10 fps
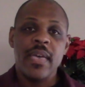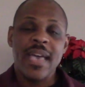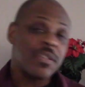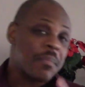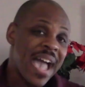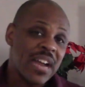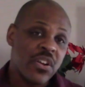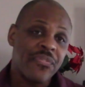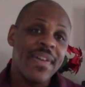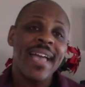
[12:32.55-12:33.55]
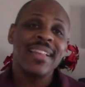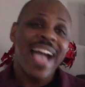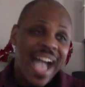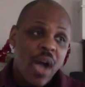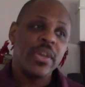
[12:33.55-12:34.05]
As a matter of fact,
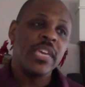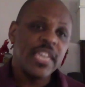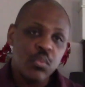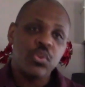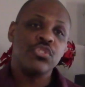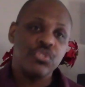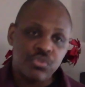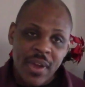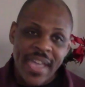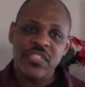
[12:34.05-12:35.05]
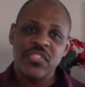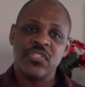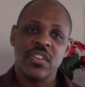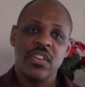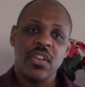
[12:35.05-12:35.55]
how he was
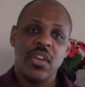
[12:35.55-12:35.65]
dressed